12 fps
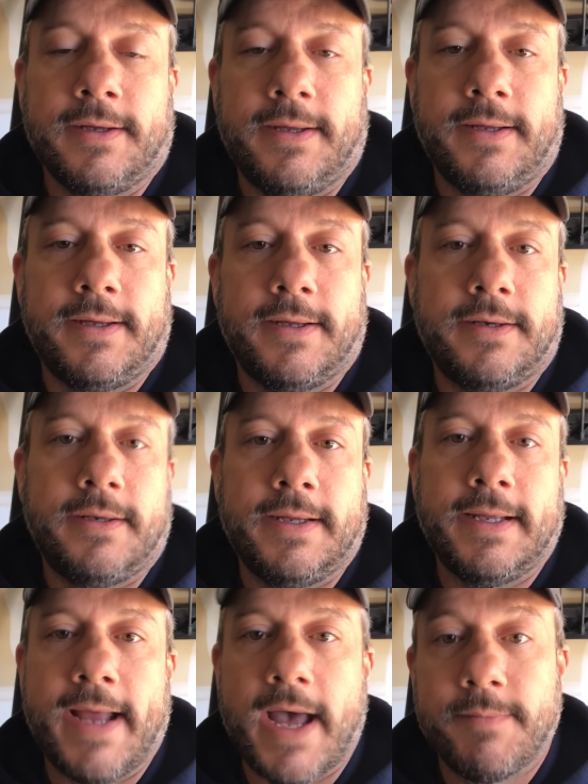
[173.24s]
And
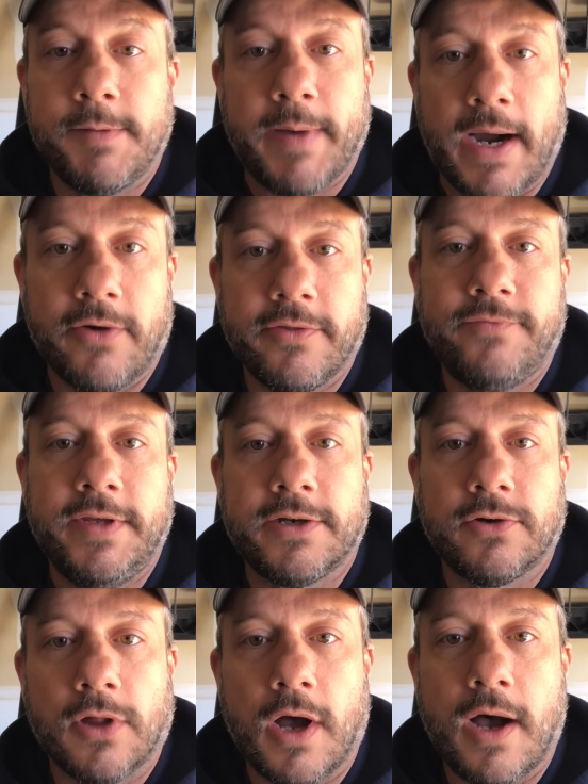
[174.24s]
it had me power the
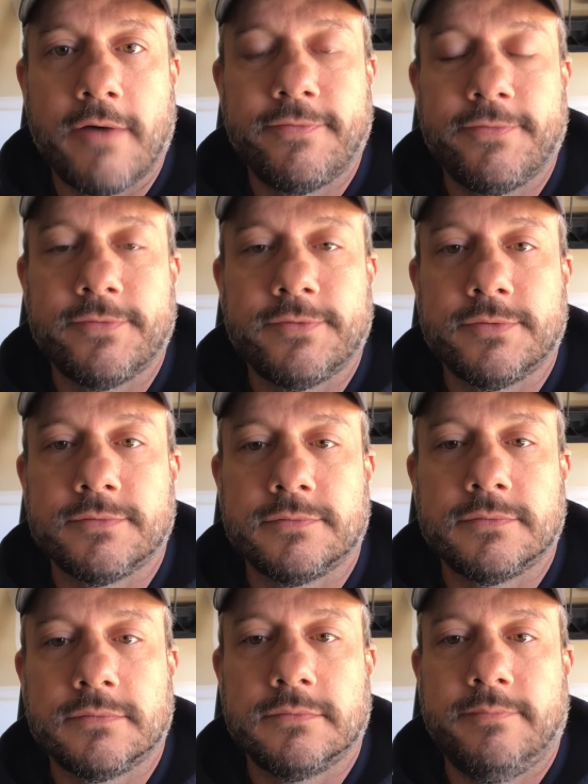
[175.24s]
vehicle off,
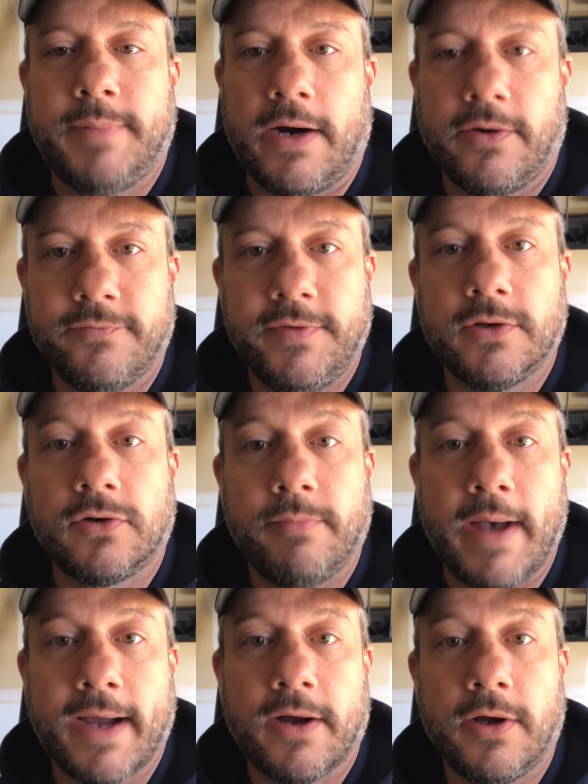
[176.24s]
power the vehicle
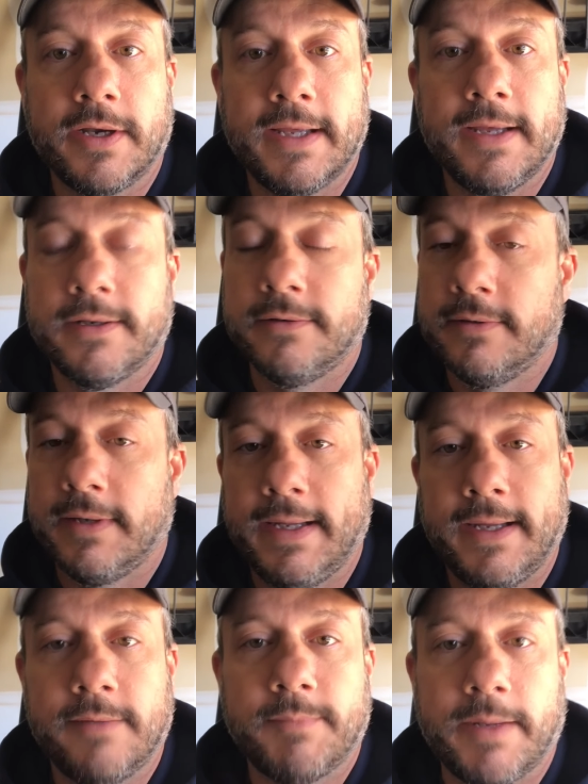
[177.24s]
back on again,
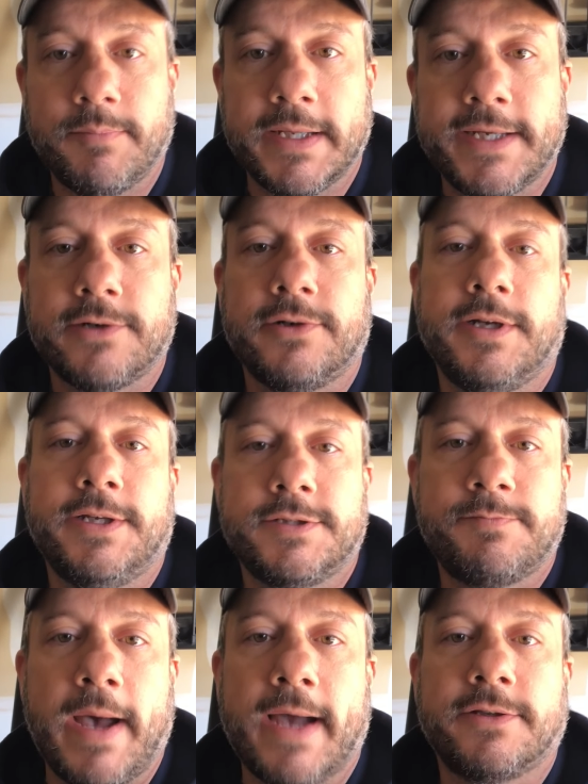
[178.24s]
and my blinker is
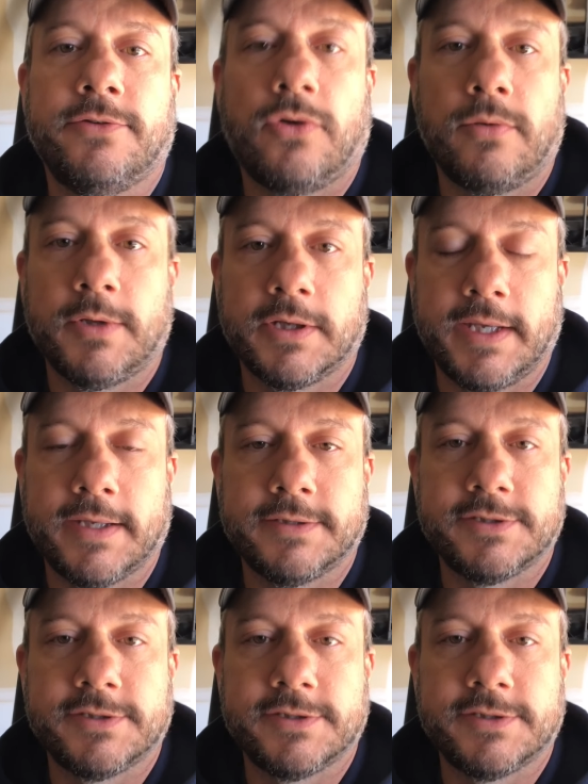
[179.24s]
back to normal again.